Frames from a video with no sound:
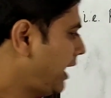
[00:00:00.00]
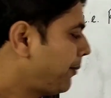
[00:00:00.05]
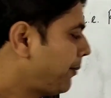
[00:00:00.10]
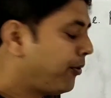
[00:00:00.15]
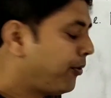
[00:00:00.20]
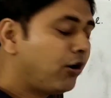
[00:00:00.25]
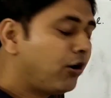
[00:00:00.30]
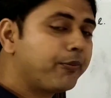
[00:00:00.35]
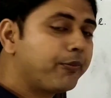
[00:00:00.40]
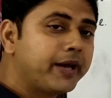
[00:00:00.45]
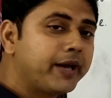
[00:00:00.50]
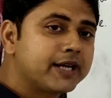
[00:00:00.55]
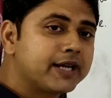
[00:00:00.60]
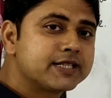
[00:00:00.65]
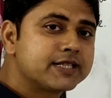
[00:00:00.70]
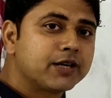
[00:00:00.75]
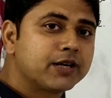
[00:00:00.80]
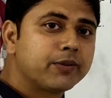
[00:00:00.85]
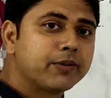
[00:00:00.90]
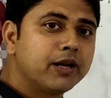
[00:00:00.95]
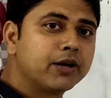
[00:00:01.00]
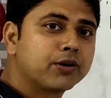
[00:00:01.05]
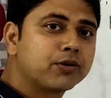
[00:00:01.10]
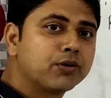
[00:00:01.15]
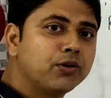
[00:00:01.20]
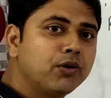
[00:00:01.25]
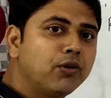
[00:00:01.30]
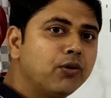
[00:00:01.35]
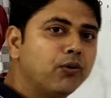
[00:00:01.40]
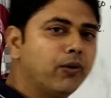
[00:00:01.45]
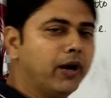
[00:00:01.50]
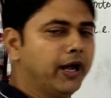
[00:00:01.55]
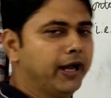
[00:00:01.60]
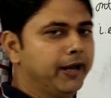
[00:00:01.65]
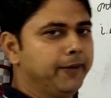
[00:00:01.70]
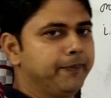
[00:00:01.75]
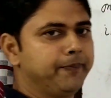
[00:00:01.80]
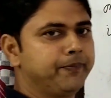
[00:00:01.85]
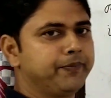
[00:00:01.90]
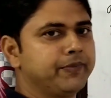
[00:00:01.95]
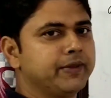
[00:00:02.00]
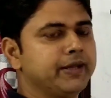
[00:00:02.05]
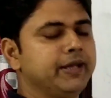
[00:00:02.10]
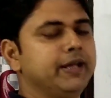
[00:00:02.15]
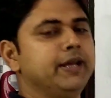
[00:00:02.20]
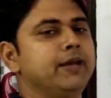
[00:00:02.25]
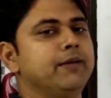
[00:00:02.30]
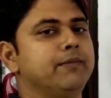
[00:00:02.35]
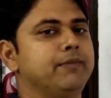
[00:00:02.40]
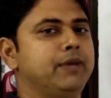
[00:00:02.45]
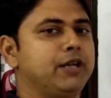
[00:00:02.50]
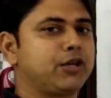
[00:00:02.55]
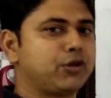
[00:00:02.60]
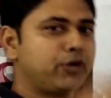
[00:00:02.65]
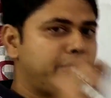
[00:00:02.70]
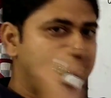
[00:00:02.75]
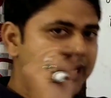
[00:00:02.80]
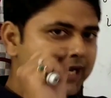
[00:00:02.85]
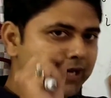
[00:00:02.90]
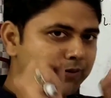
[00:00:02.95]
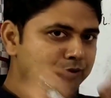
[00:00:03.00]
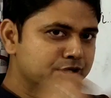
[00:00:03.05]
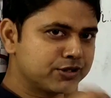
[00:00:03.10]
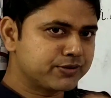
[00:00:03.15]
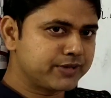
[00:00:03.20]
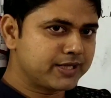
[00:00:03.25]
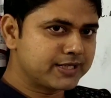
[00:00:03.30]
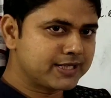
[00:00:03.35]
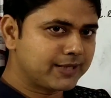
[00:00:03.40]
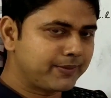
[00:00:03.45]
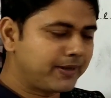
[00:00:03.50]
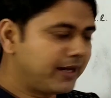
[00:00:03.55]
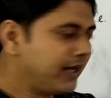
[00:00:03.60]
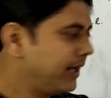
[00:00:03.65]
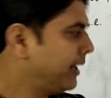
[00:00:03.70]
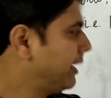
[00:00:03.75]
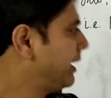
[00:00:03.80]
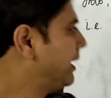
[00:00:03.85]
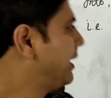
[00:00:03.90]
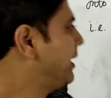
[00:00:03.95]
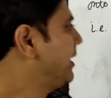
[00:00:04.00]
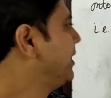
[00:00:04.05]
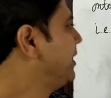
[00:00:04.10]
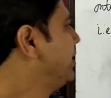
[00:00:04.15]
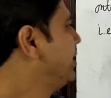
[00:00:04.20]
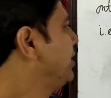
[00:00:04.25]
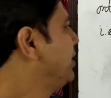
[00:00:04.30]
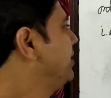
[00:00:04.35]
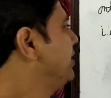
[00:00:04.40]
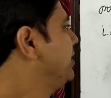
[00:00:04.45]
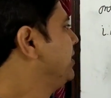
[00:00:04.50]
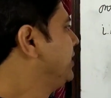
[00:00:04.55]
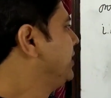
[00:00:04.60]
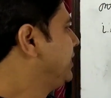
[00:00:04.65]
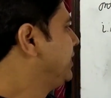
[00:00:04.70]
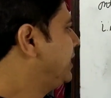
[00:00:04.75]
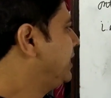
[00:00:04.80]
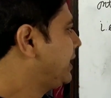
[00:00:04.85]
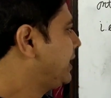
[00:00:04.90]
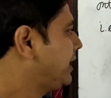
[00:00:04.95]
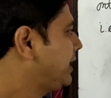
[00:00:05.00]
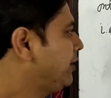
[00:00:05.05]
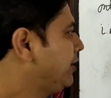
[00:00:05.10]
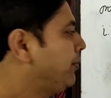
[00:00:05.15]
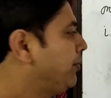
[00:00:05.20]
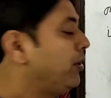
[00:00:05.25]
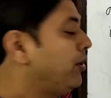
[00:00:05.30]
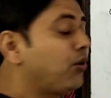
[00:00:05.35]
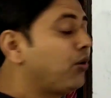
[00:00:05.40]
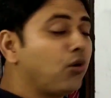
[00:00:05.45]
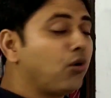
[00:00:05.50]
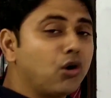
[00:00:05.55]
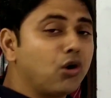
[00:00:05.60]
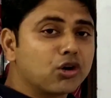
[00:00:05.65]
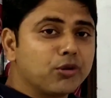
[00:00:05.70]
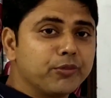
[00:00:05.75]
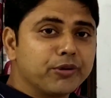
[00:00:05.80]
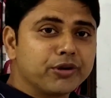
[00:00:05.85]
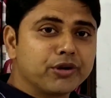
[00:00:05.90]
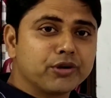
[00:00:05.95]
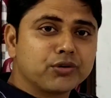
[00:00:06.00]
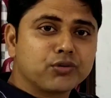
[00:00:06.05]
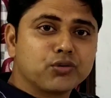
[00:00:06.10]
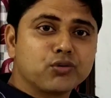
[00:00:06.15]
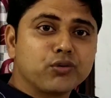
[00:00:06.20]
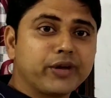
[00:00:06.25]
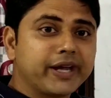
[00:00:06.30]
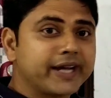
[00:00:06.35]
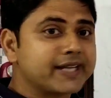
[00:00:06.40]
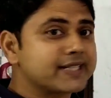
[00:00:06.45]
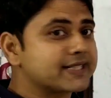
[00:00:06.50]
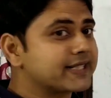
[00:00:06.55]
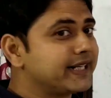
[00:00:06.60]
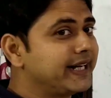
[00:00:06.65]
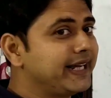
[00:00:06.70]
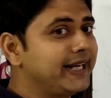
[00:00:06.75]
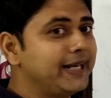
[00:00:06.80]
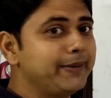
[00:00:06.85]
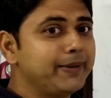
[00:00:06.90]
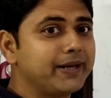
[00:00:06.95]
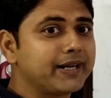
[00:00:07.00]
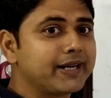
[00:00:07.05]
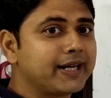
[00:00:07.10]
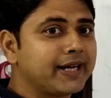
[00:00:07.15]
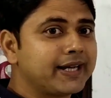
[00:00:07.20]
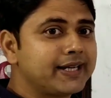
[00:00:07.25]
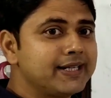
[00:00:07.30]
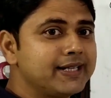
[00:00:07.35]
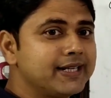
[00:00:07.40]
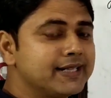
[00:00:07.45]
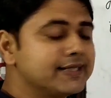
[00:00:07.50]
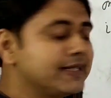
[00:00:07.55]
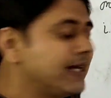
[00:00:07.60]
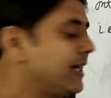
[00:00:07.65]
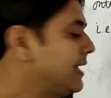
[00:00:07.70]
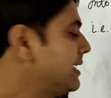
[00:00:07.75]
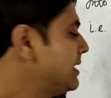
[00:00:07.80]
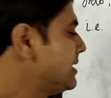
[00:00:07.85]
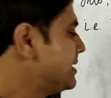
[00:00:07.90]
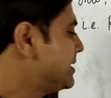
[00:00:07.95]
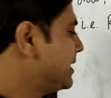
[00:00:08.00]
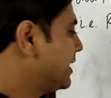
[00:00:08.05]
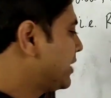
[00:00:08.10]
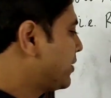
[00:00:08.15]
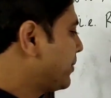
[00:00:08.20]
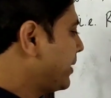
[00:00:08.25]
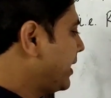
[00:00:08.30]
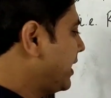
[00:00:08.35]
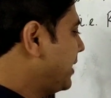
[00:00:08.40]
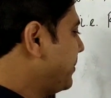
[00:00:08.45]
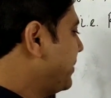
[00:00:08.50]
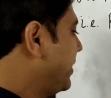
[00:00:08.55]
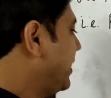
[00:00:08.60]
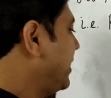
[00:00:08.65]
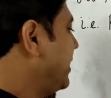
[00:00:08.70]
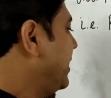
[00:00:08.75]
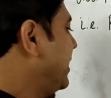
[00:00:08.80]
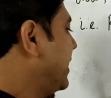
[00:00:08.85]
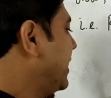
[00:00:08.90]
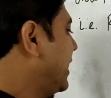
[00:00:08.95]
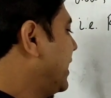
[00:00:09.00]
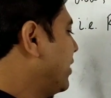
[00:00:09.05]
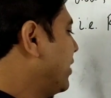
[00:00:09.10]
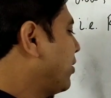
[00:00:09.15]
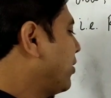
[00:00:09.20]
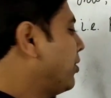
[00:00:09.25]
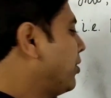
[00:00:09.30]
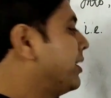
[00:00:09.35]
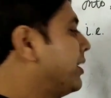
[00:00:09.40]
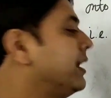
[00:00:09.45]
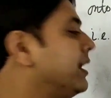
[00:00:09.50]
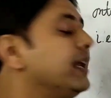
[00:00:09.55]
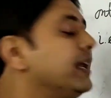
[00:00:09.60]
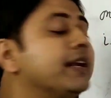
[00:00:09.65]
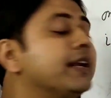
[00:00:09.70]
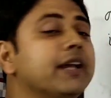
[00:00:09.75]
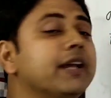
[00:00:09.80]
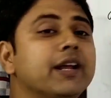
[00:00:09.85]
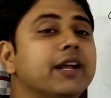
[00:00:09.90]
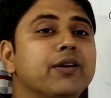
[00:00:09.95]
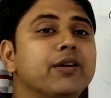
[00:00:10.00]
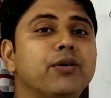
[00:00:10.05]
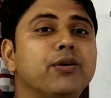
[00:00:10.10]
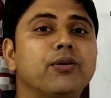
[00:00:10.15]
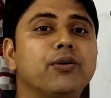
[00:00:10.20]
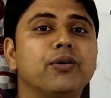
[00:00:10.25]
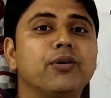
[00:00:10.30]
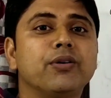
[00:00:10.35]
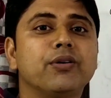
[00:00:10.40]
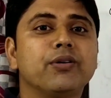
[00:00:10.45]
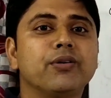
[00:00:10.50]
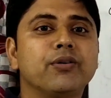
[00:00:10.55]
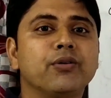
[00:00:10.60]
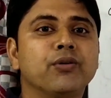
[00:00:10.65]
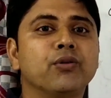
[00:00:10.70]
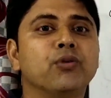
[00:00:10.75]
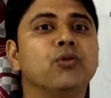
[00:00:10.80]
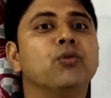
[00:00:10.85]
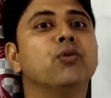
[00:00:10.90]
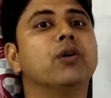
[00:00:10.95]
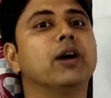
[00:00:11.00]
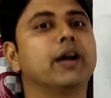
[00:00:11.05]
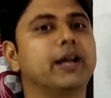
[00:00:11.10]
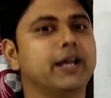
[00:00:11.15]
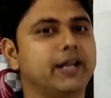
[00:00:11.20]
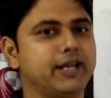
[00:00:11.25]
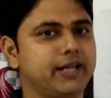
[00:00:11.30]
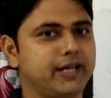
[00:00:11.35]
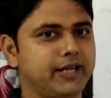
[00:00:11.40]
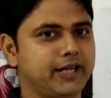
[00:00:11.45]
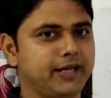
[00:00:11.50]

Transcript: f of x equal to y. Matro eta bostu saba. Here ki hobo? Codomainot kono extra element thaki na jay, jitu element here about related nohua ke.